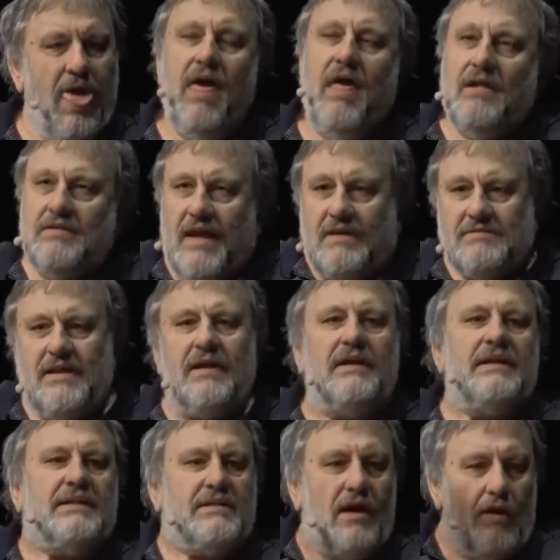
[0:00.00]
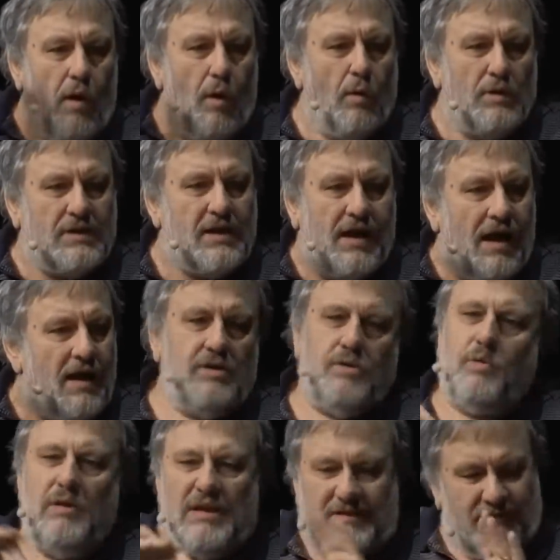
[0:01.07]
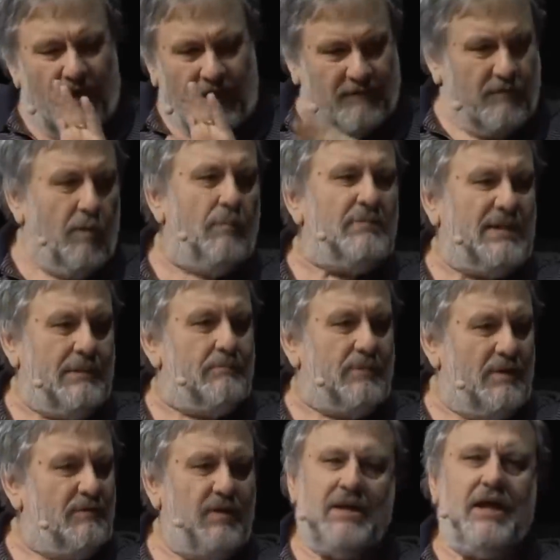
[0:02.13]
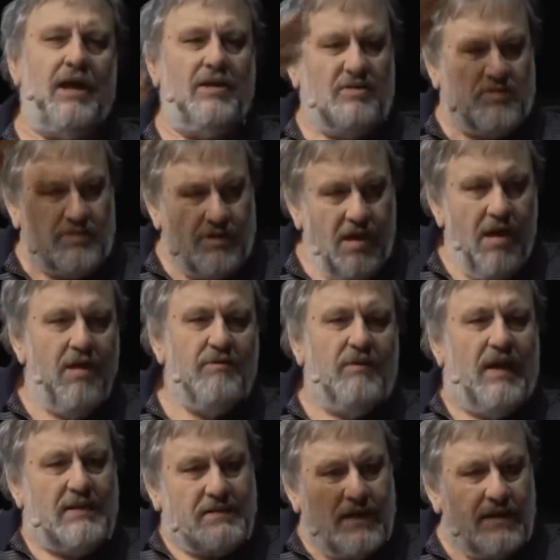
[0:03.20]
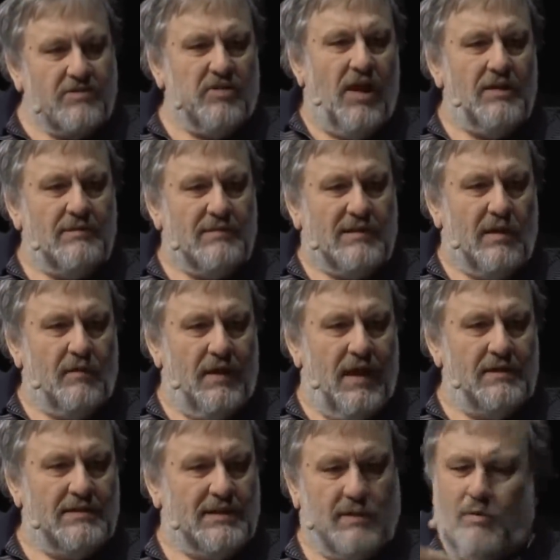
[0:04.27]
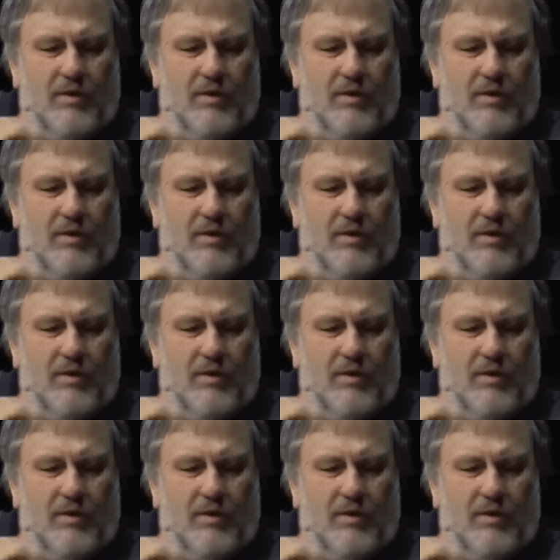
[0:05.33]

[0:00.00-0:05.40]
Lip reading: Then there is the old guy who is far from simplification, Frederick Jameson and so on.